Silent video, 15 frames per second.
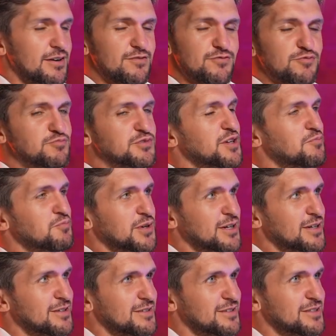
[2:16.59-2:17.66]
from
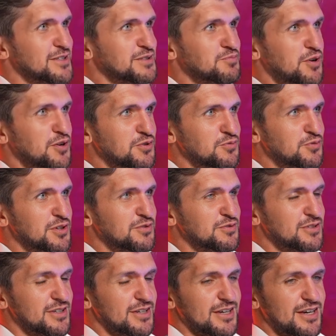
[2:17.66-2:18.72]
somewhere in this part of the world.